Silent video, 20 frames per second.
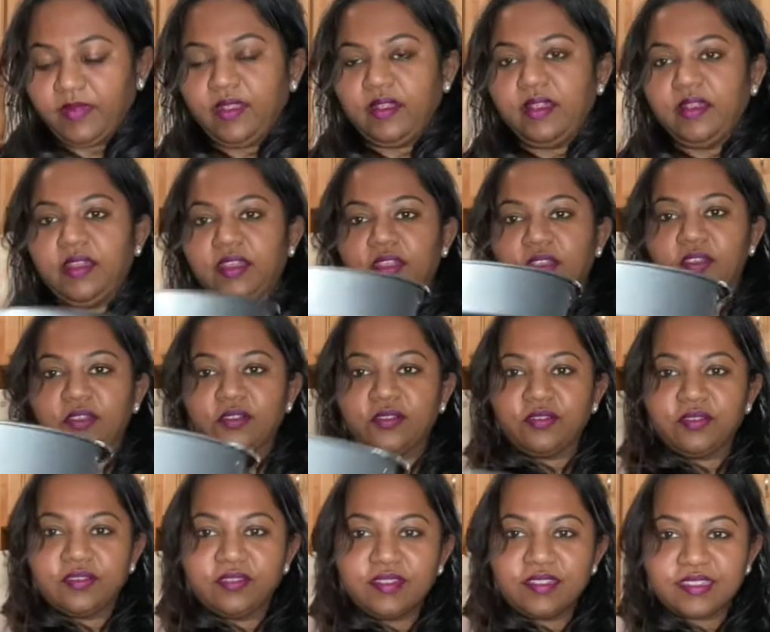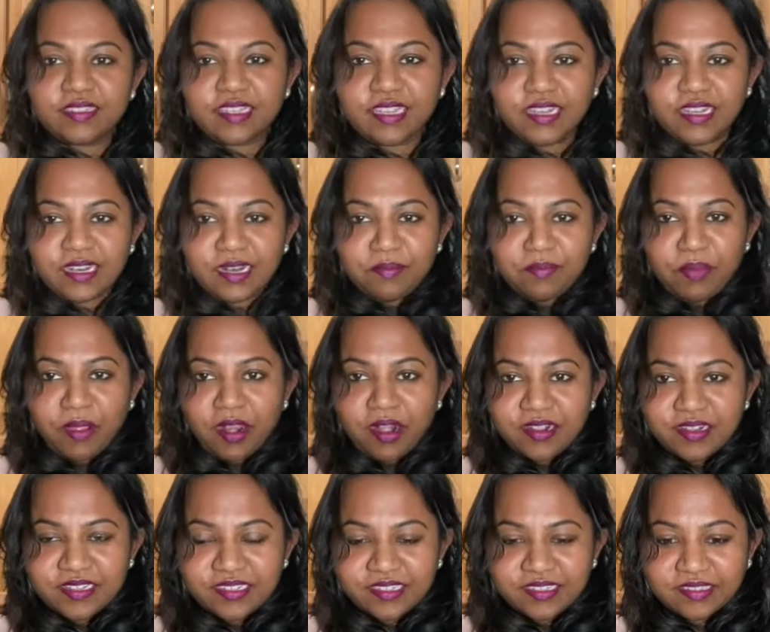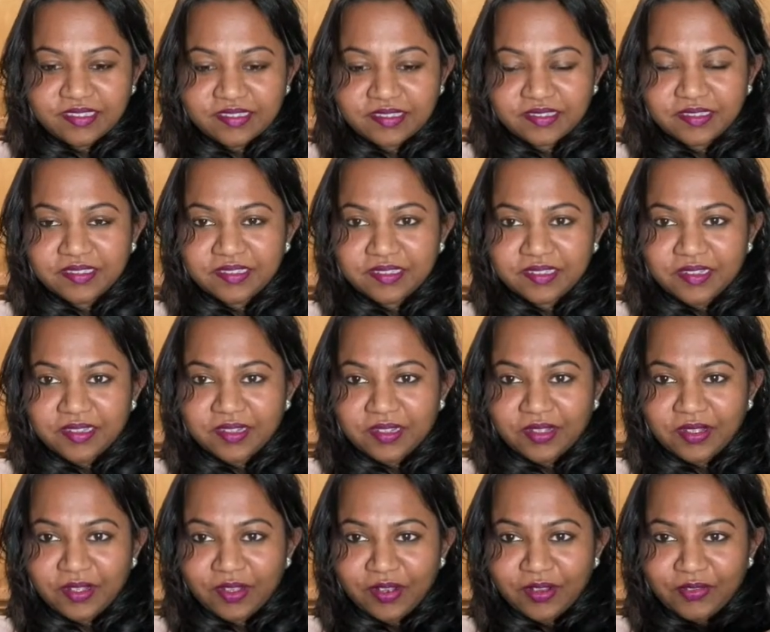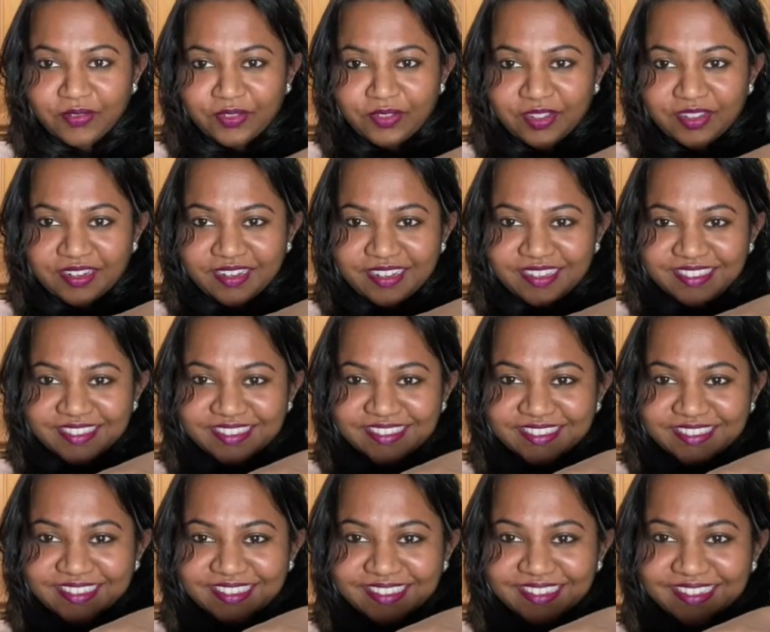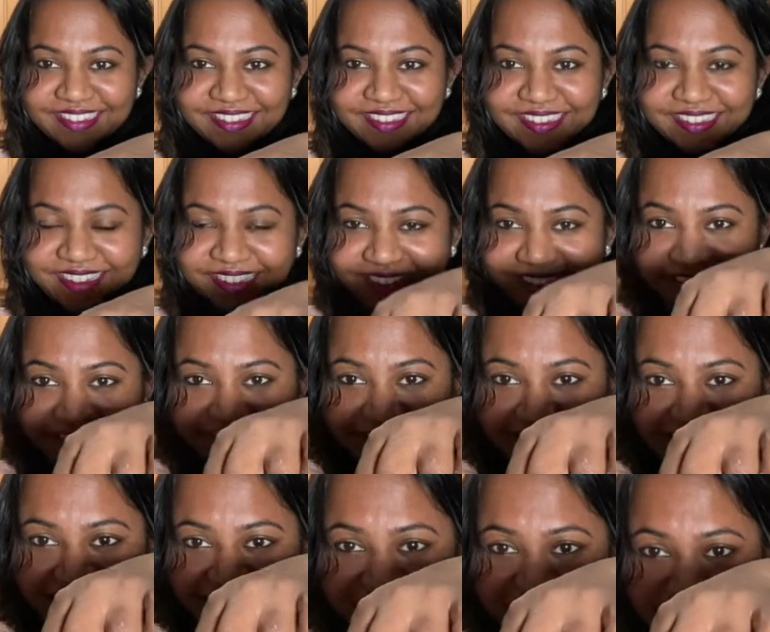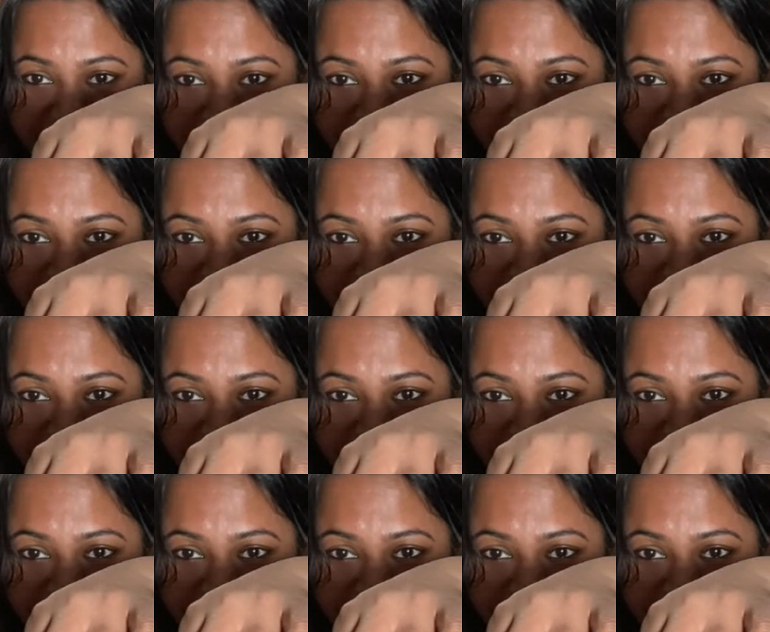There you go. It's a little parcel of goodness. See, it doesn't